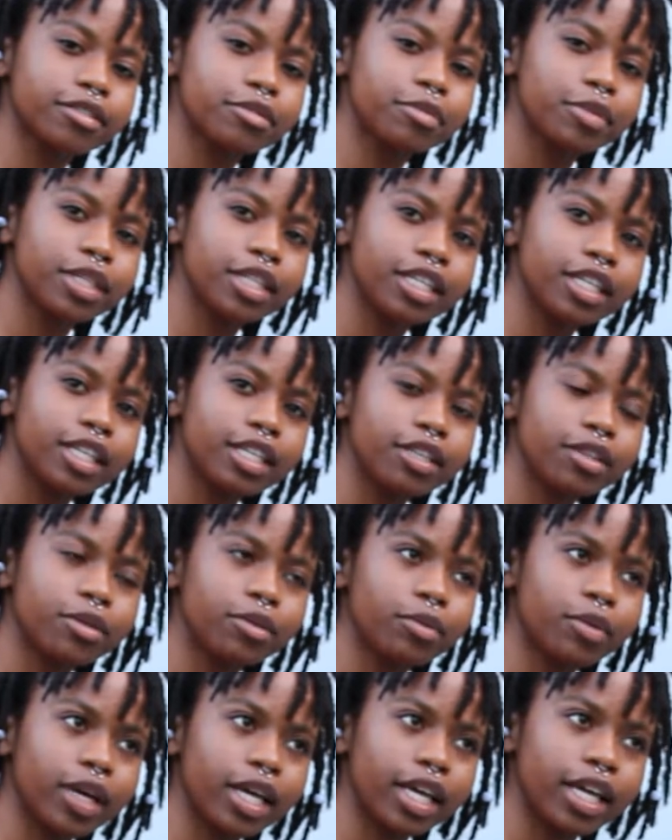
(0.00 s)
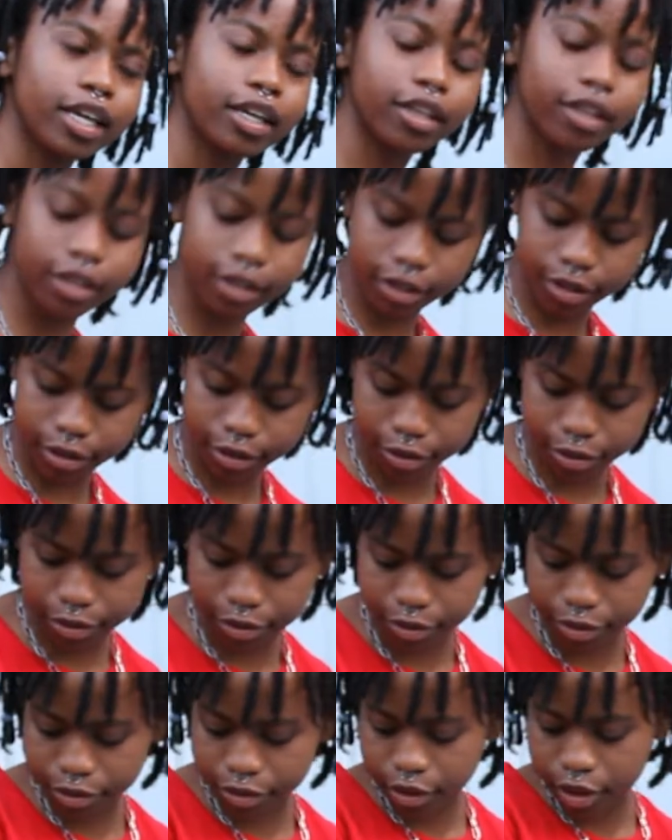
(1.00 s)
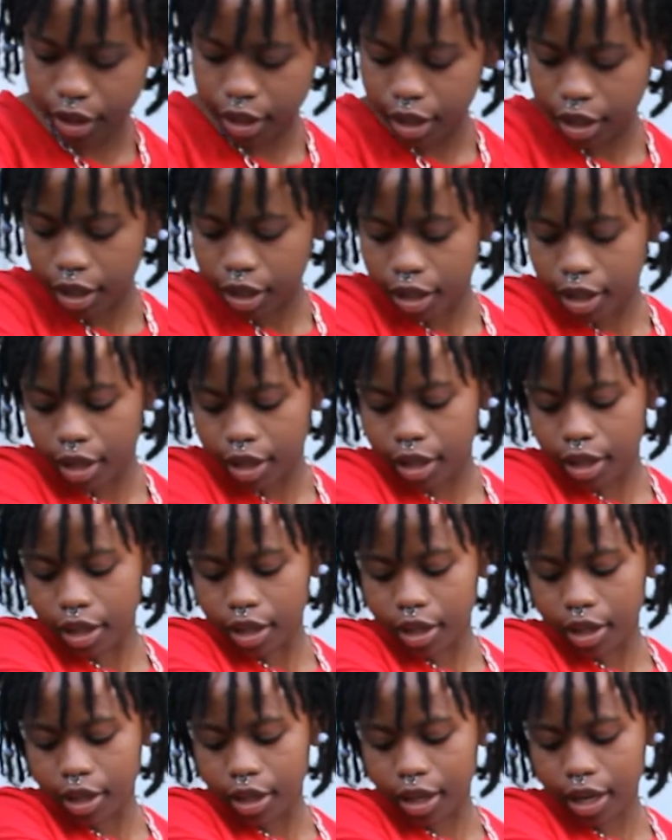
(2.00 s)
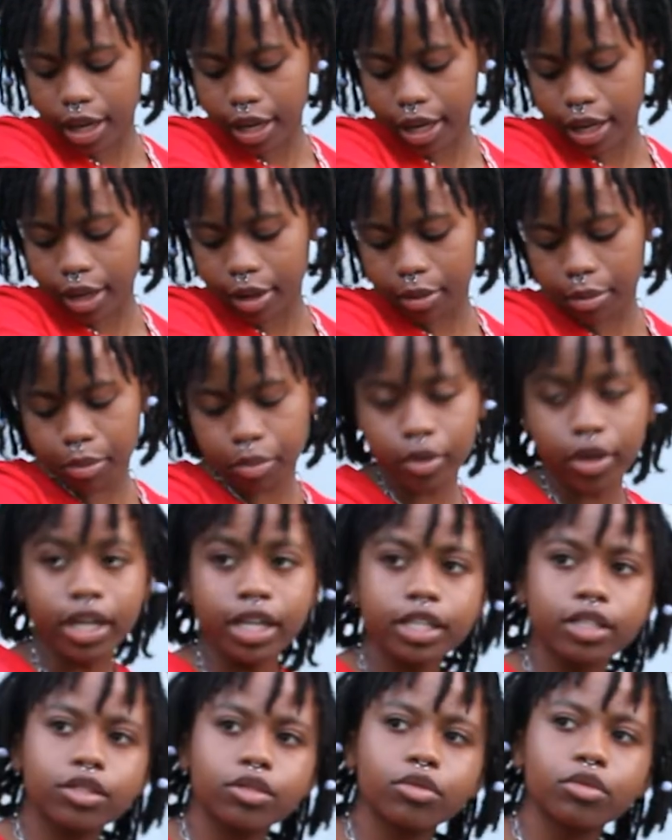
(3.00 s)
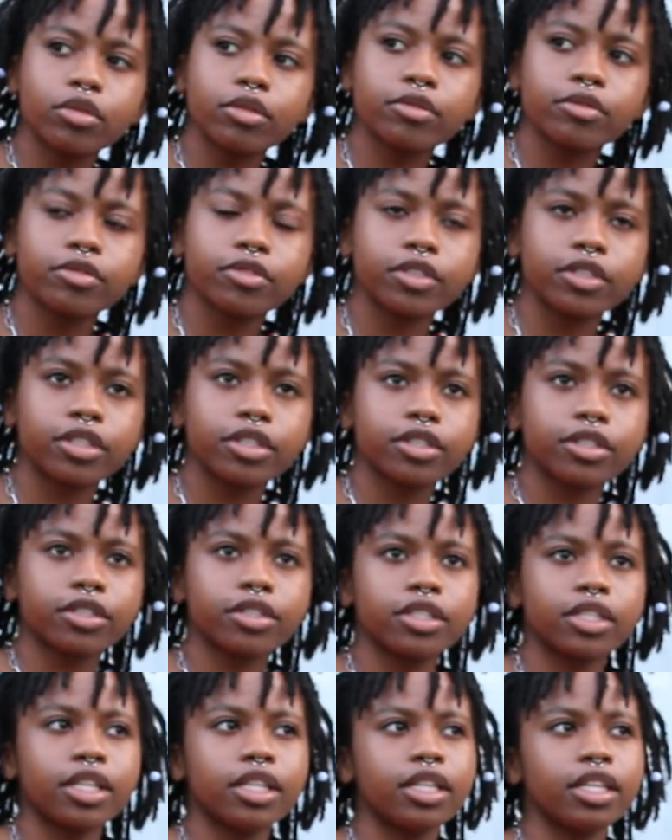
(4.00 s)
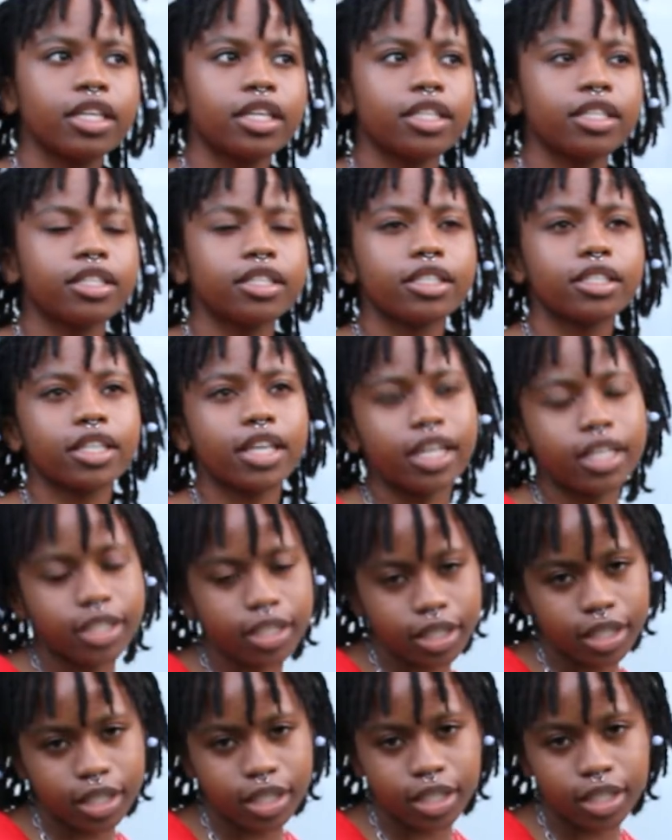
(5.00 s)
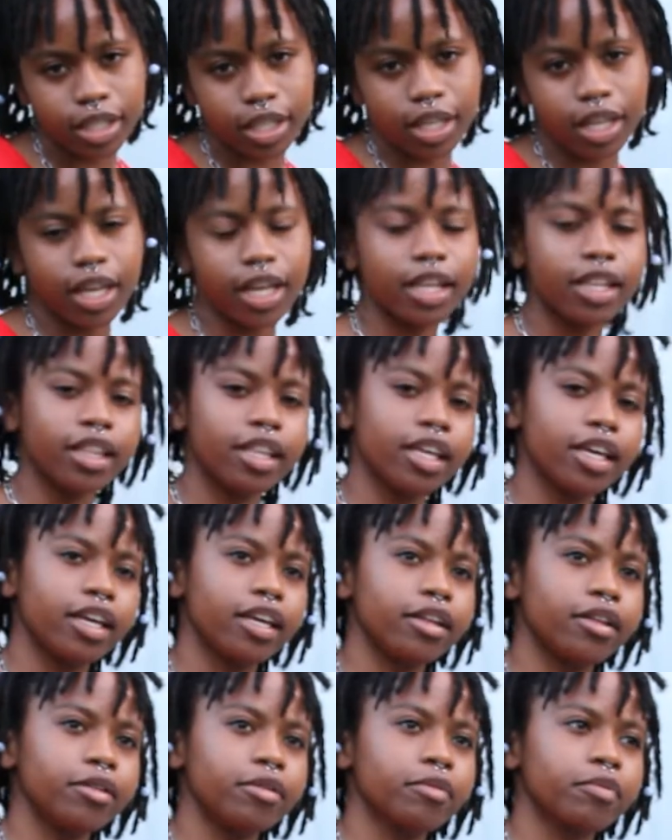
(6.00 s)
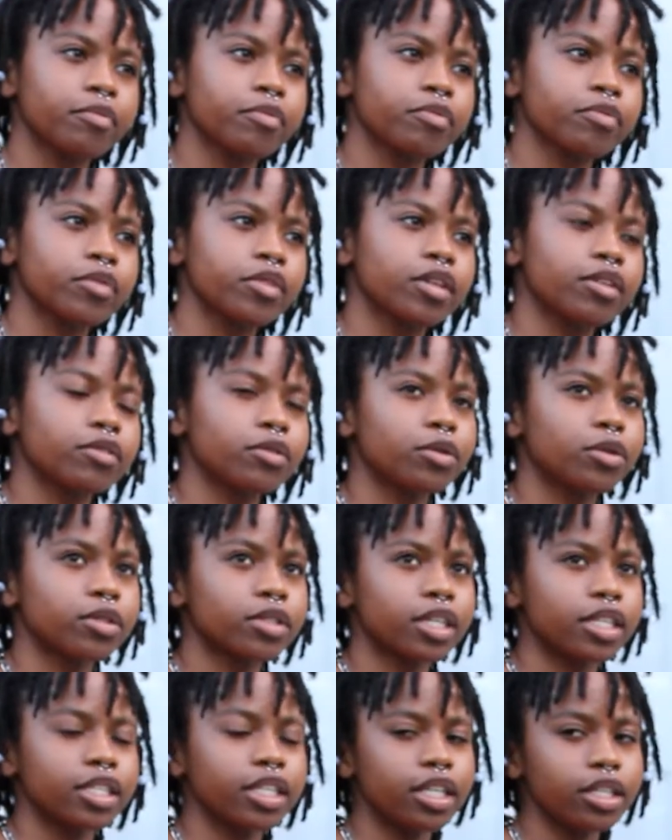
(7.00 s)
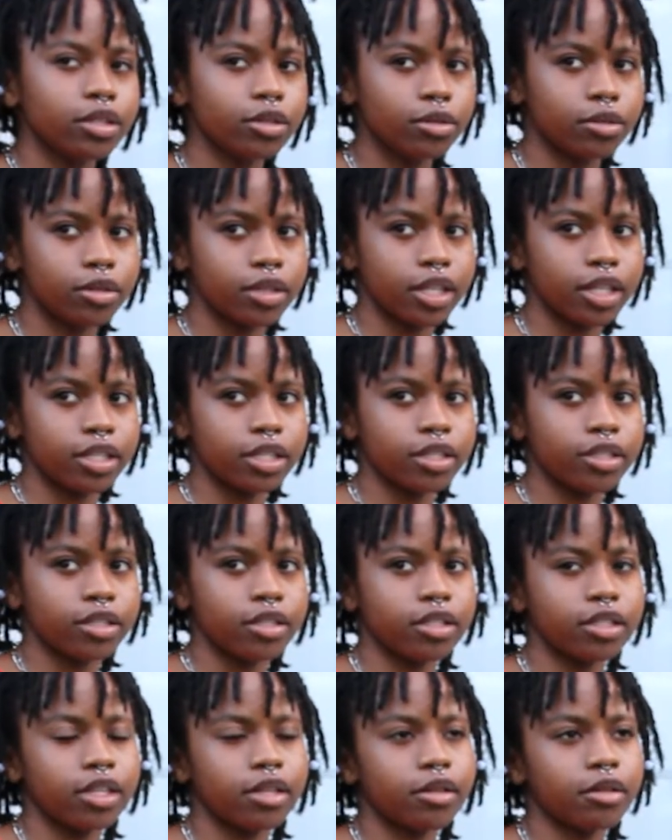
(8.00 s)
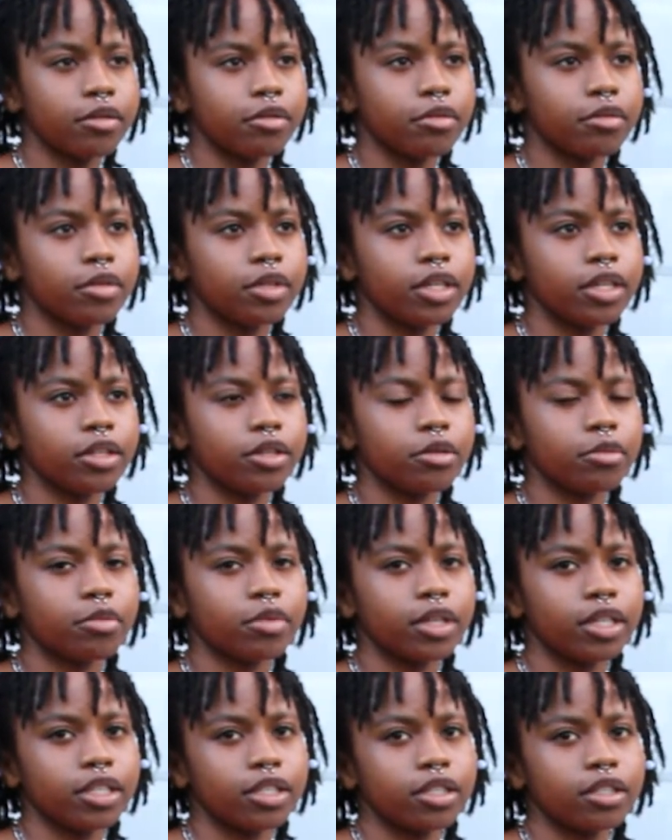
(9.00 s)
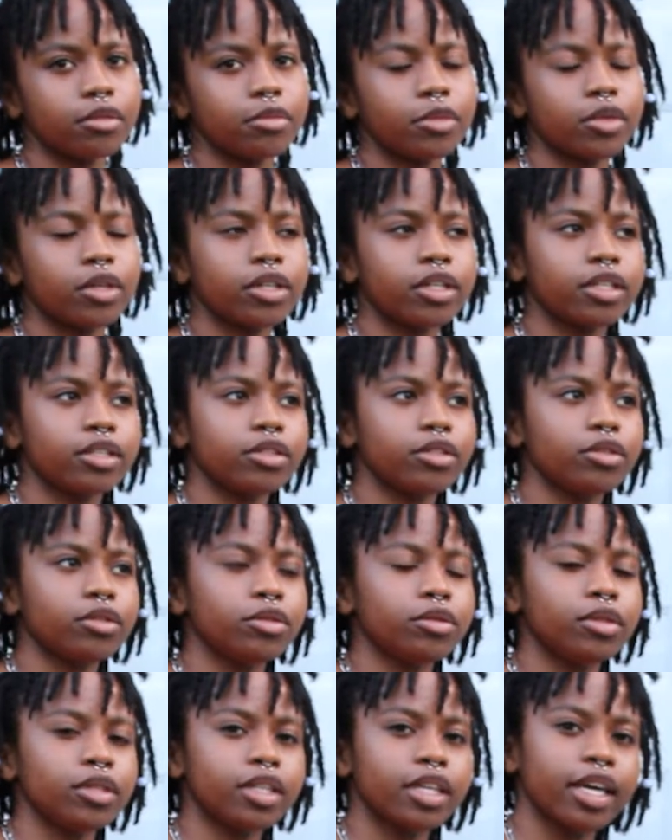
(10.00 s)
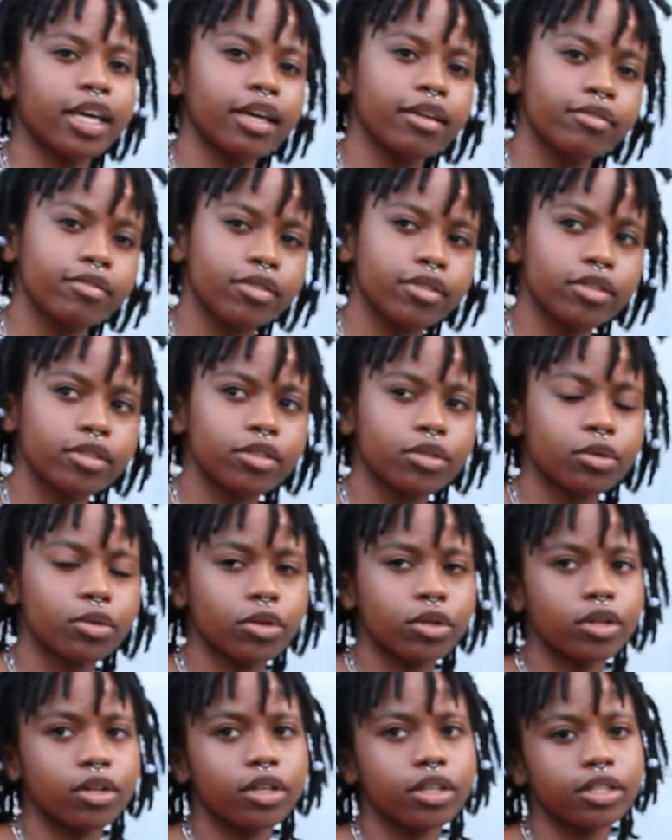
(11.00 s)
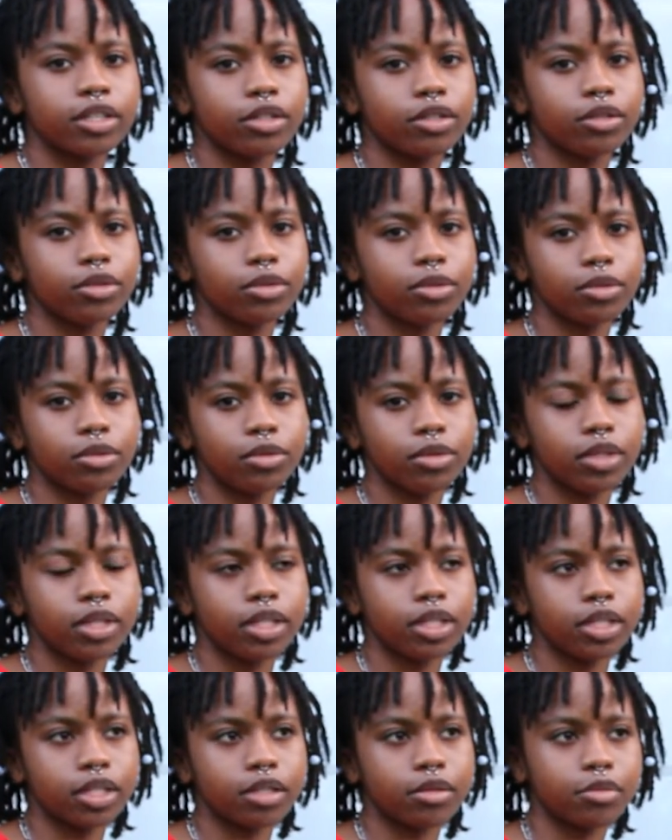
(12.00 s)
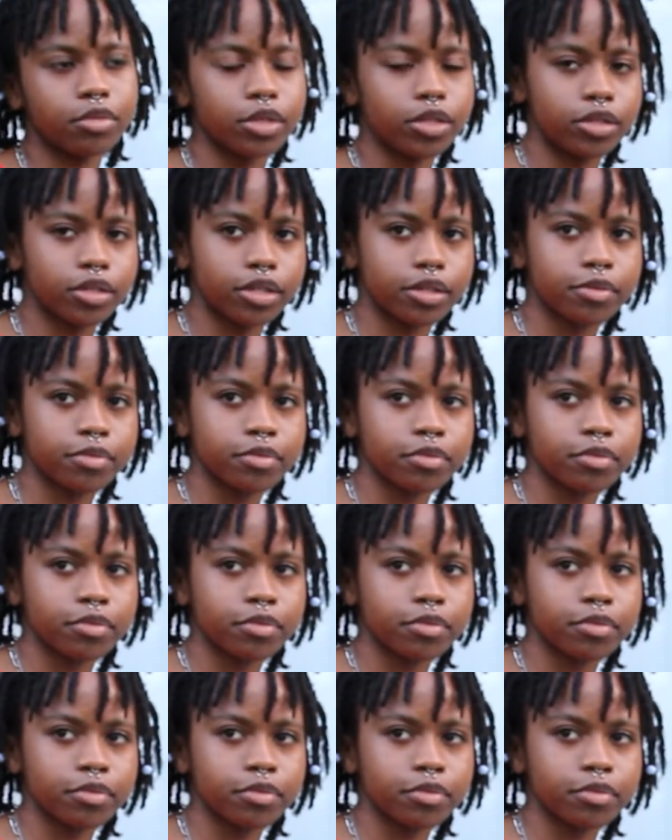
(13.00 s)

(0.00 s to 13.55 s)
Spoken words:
to be in the way of I brainstorm first and then sketching, and then of course I take those sketches and either place them onto the canvas or onto the computer.